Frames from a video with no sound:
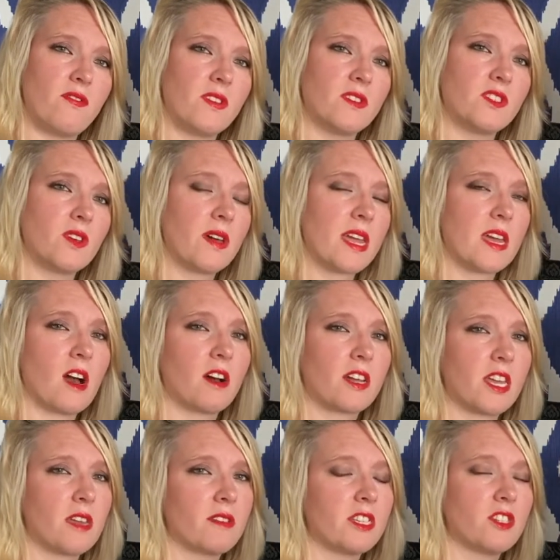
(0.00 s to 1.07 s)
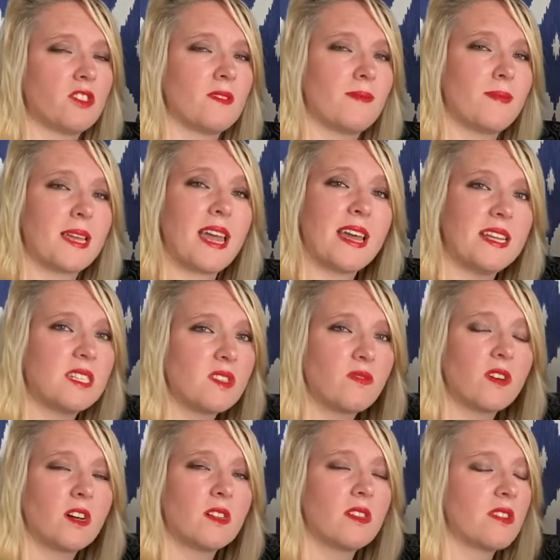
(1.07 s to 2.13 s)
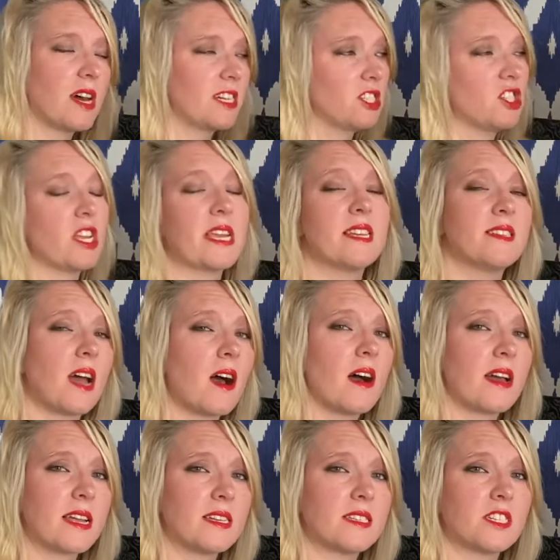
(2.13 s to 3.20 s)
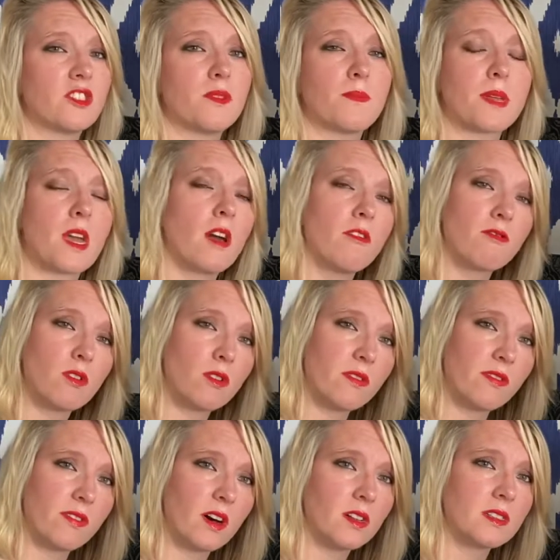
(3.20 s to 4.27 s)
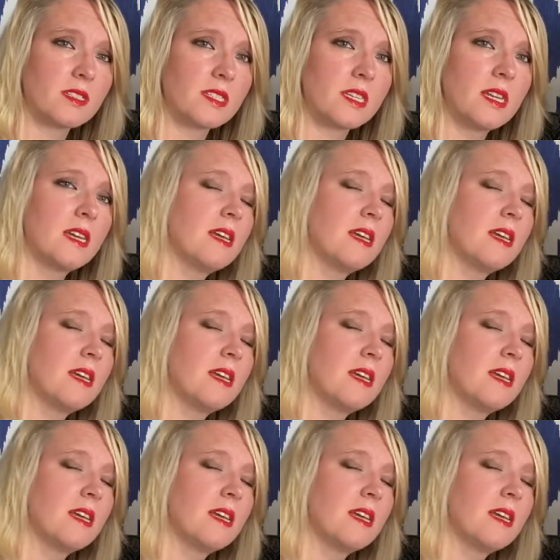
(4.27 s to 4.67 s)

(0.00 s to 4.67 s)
So he argued it shouldn't be his fault that she died, it should be her own fault.